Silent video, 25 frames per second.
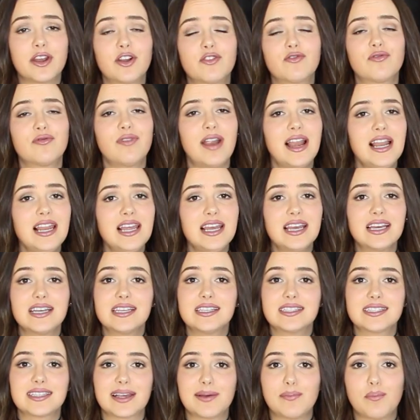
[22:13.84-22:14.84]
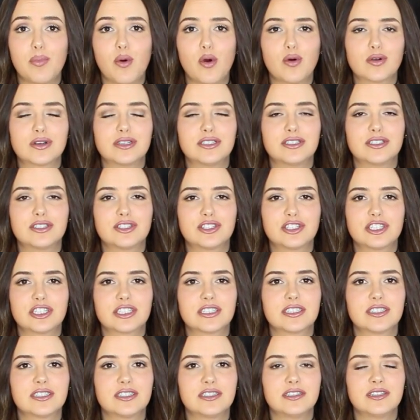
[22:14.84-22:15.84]
but it really is important
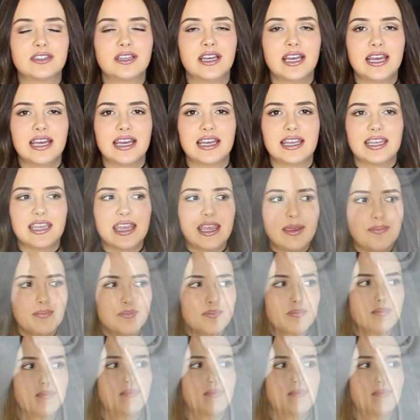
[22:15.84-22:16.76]
just to keep